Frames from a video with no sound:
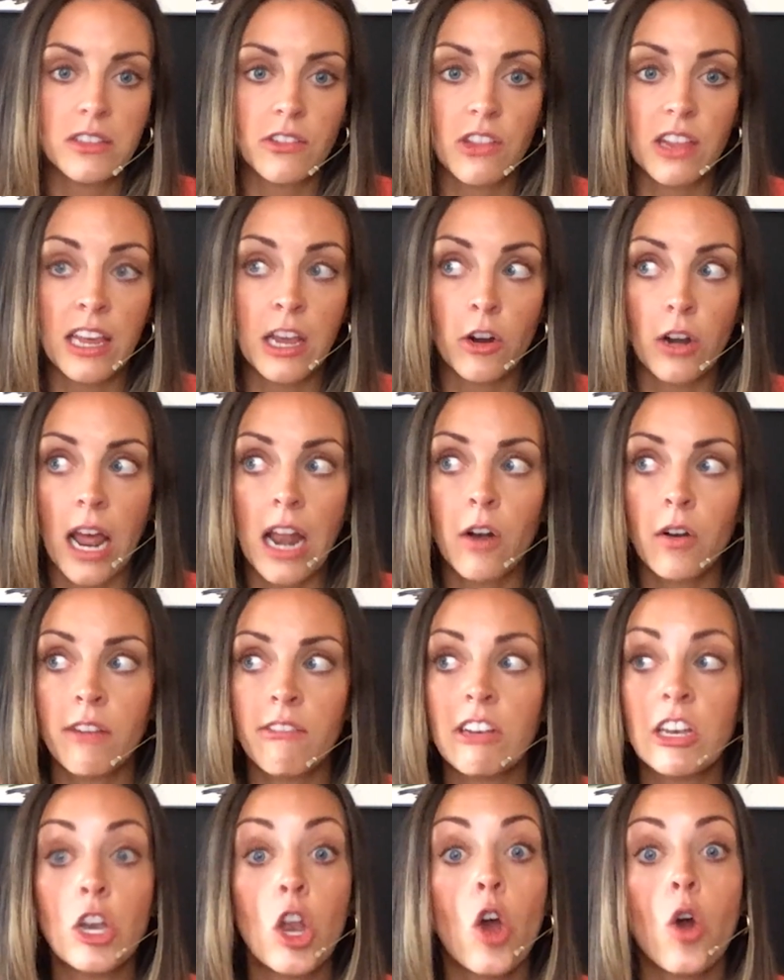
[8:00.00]
the year, and I don't
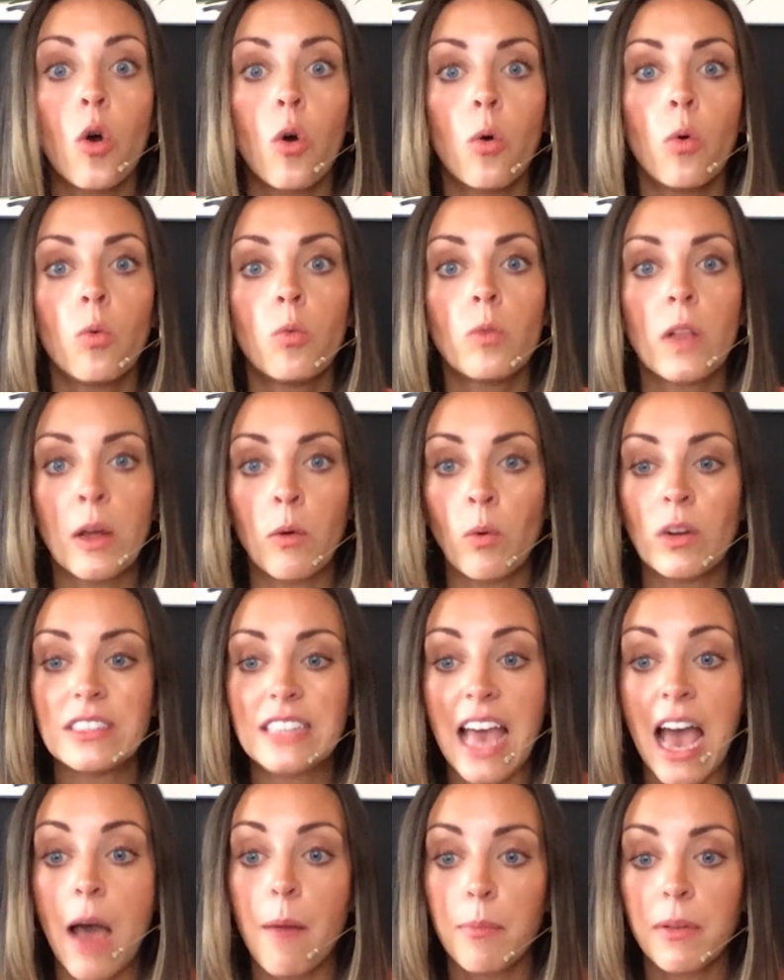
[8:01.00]
even know what's
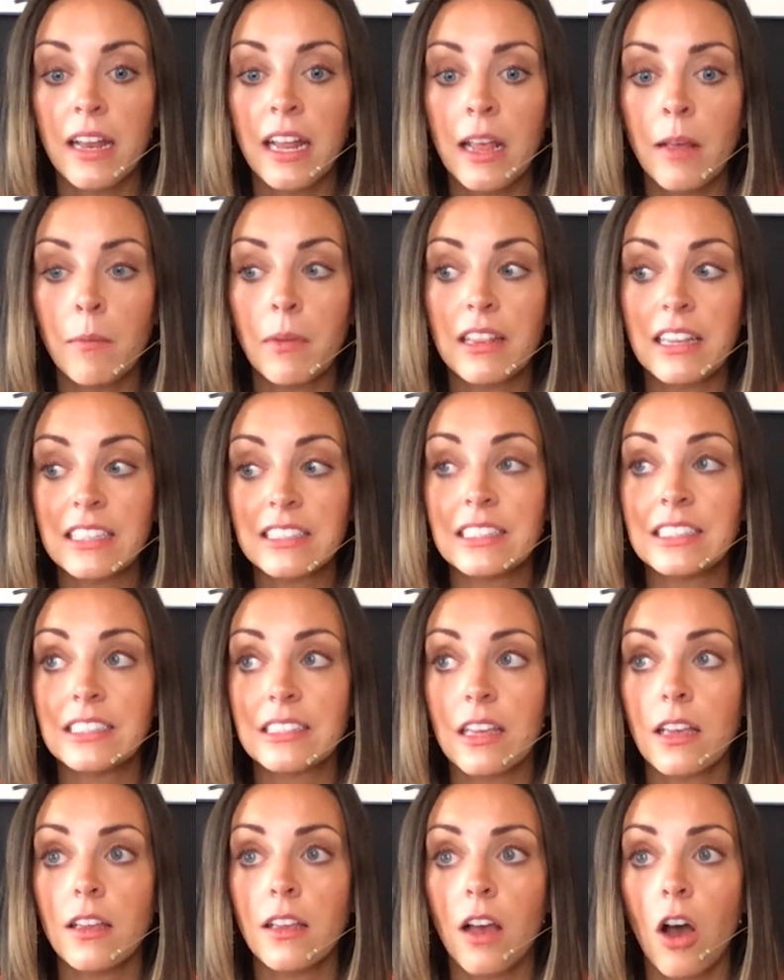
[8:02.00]
happening, but this is